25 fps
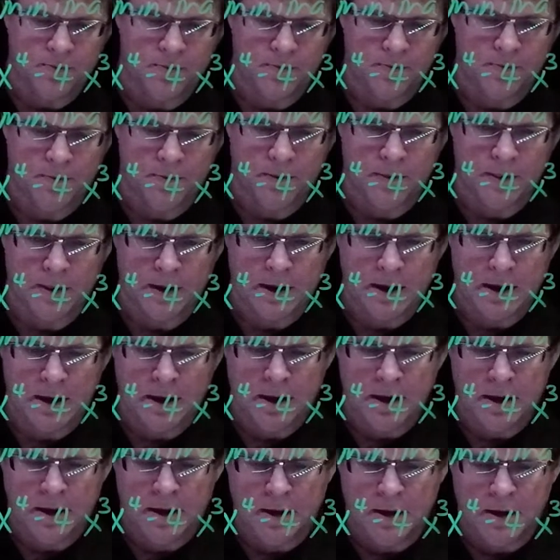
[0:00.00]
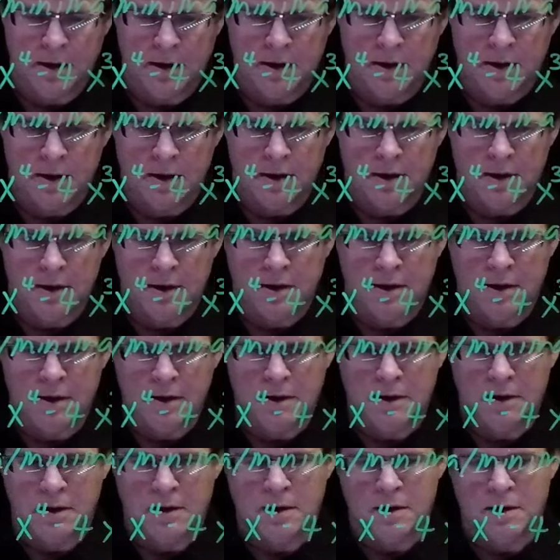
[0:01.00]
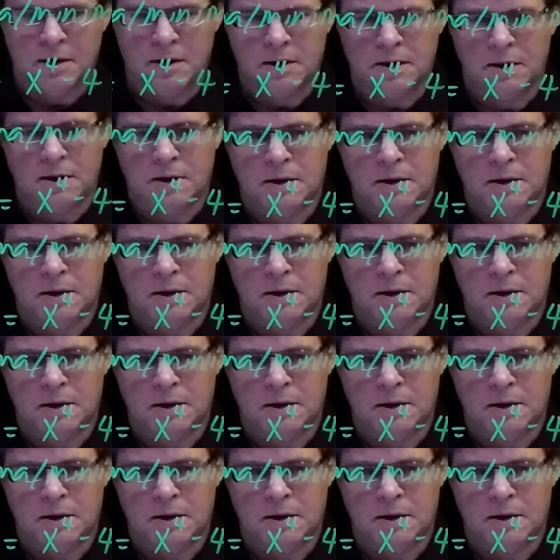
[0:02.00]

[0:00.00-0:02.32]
[no speech]